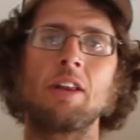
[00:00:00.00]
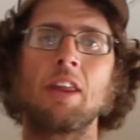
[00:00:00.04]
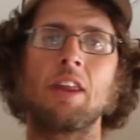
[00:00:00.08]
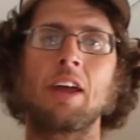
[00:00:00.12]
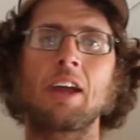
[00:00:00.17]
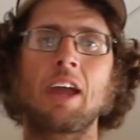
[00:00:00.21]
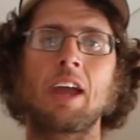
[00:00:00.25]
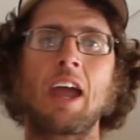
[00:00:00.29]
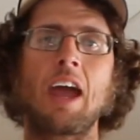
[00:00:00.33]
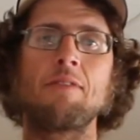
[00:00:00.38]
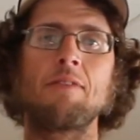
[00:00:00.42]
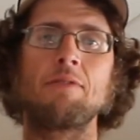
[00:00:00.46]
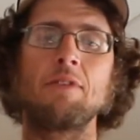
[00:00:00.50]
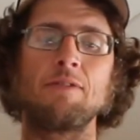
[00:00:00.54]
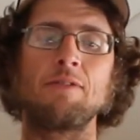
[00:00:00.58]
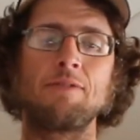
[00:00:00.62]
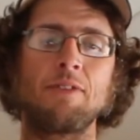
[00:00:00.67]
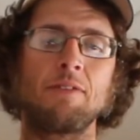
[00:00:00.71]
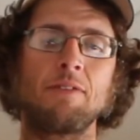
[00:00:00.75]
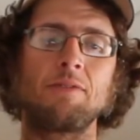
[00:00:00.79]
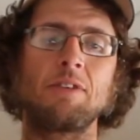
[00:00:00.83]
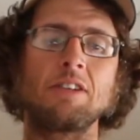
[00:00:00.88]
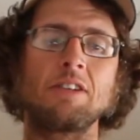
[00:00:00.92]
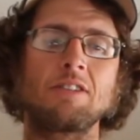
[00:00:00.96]
like heavy
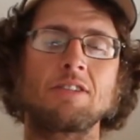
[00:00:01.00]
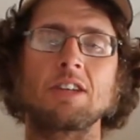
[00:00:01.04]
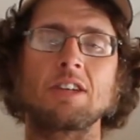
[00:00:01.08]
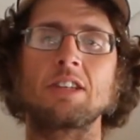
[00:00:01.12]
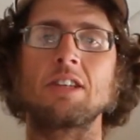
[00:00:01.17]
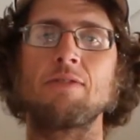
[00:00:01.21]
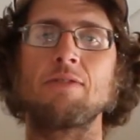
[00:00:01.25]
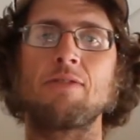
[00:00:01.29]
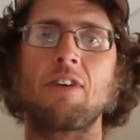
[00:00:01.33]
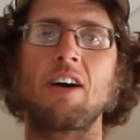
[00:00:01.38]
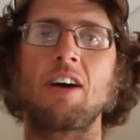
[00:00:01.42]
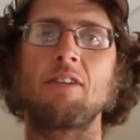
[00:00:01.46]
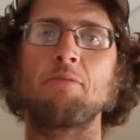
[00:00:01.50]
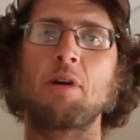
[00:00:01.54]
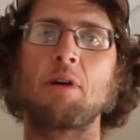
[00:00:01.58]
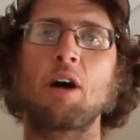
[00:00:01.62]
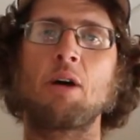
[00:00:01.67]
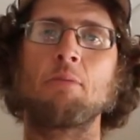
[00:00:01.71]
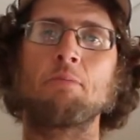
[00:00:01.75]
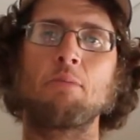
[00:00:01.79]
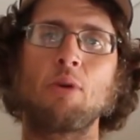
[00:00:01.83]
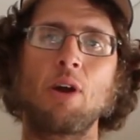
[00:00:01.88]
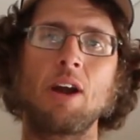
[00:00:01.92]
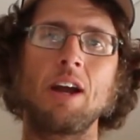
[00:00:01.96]
50,
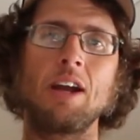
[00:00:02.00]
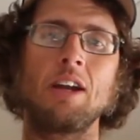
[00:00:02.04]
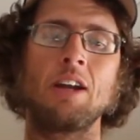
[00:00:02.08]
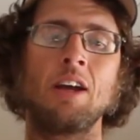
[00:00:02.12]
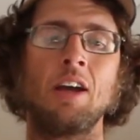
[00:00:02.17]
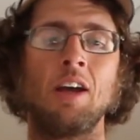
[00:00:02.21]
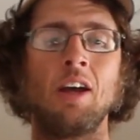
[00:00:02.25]
65-pound braid,